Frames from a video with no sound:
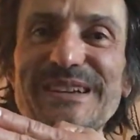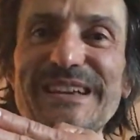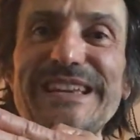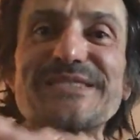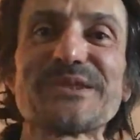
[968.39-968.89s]

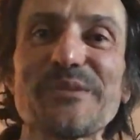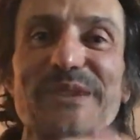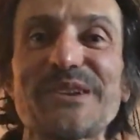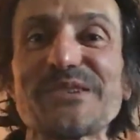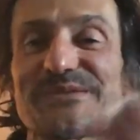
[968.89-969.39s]
It's all
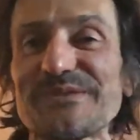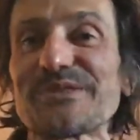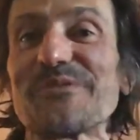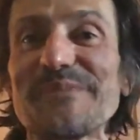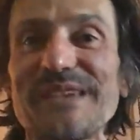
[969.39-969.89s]
because, not
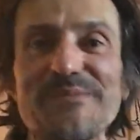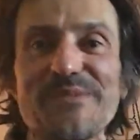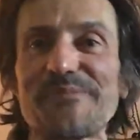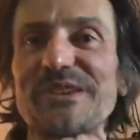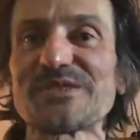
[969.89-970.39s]
of me, but
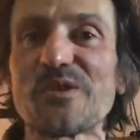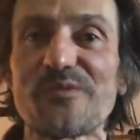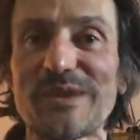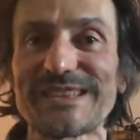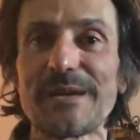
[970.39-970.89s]
because of
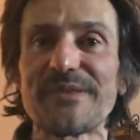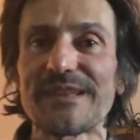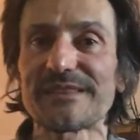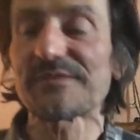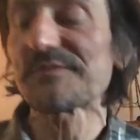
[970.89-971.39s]
what happened at
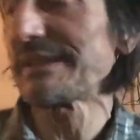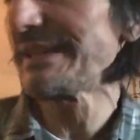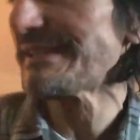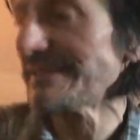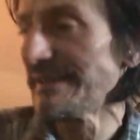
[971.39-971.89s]
that race.